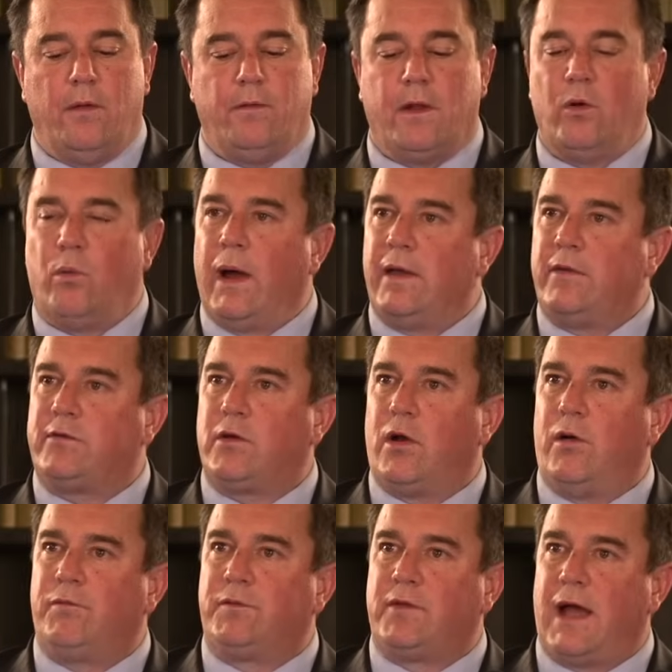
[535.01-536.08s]
than a waste
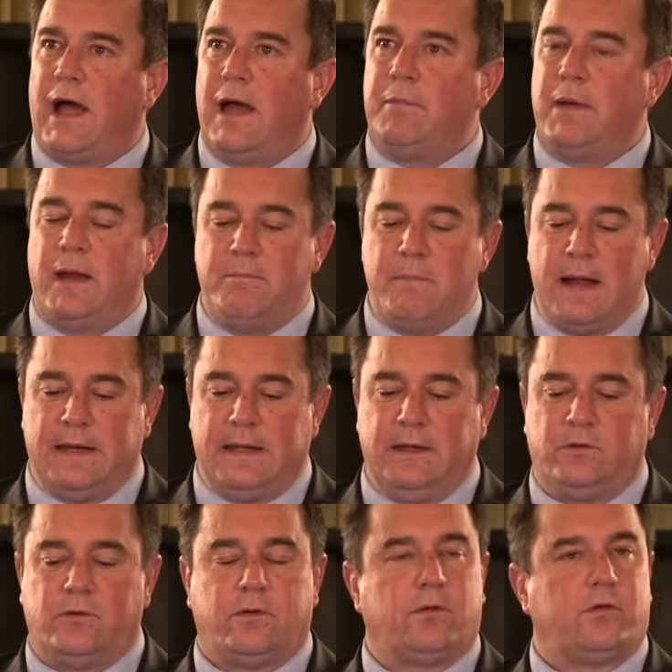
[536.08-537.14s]
of time and money
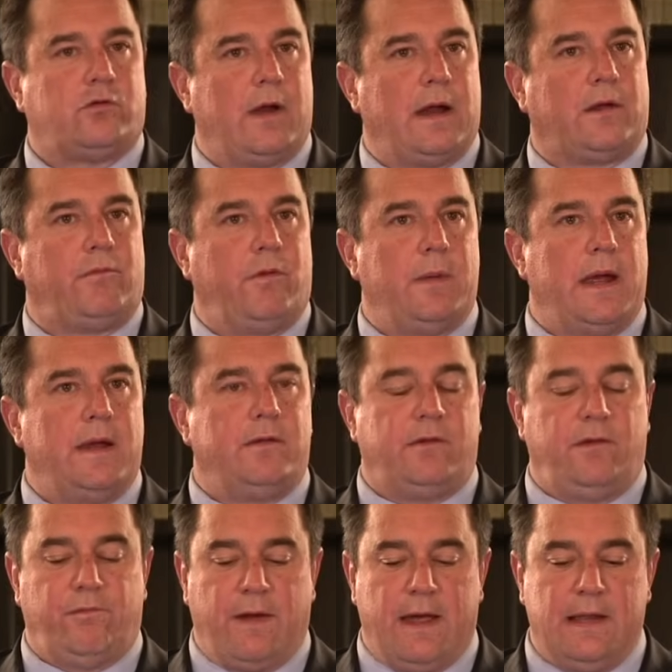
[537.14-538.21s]
to distract from
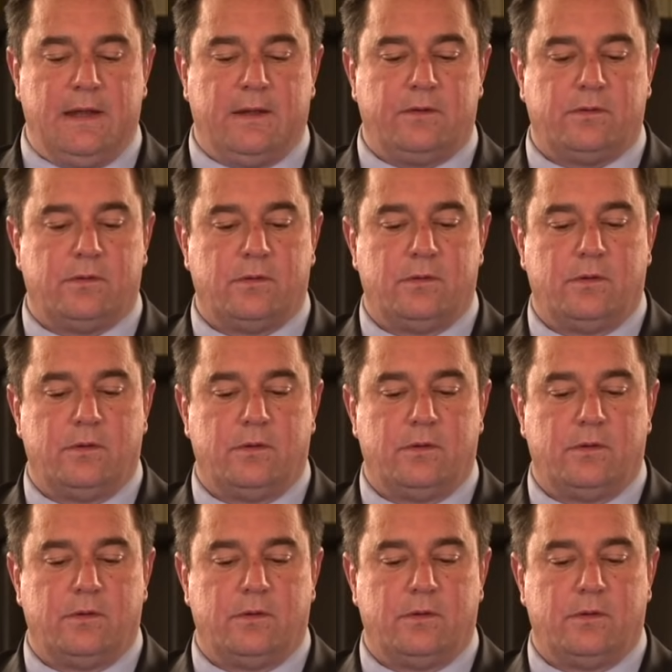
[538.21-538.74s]
ANC failures.